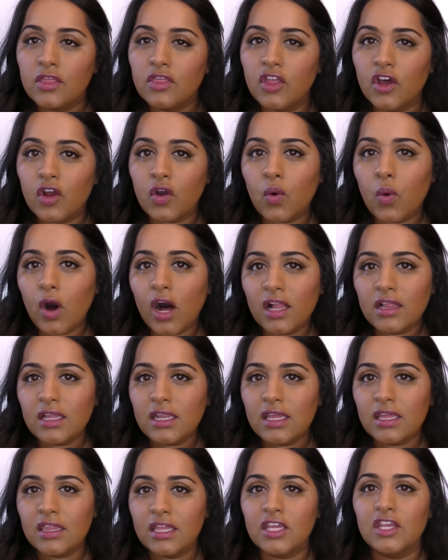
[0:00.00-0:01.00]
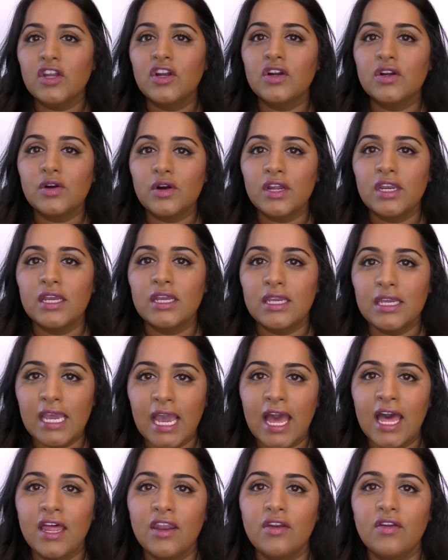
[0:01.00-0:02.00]
The quality that you're going to
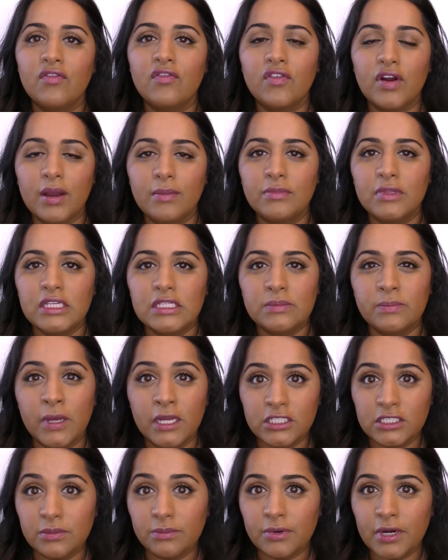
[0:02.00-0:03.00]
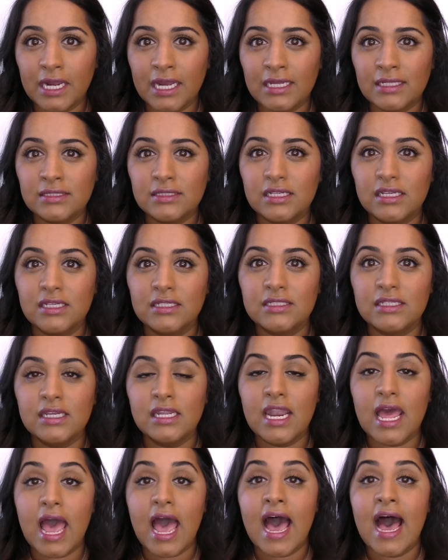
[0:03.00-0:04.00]
get from these budget brands
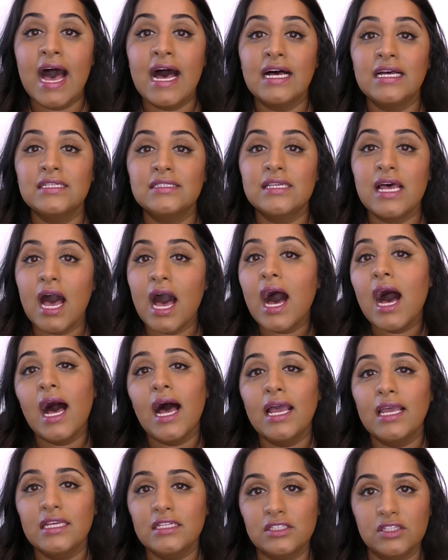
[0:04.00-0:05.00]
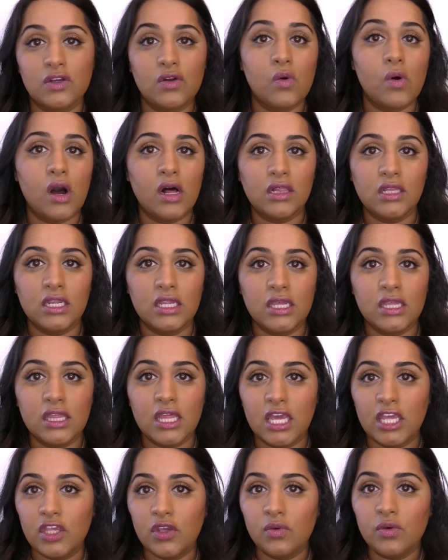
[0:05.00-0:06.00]
isn't as high as the quality
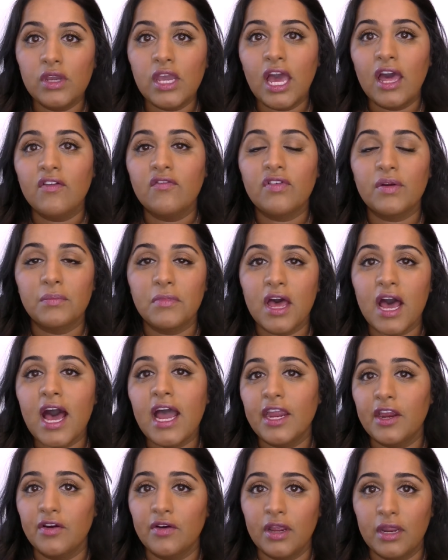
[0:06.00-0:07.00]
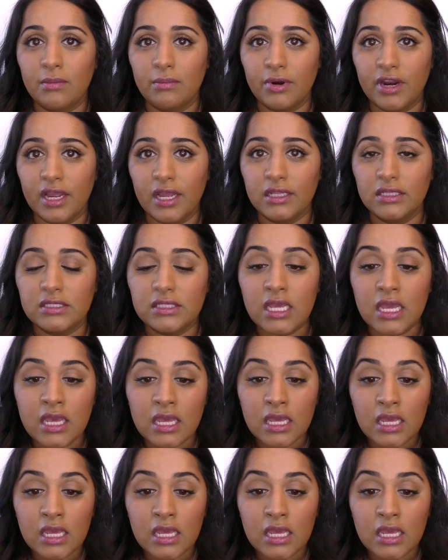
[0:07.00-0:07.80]
that you get from the higher end brands.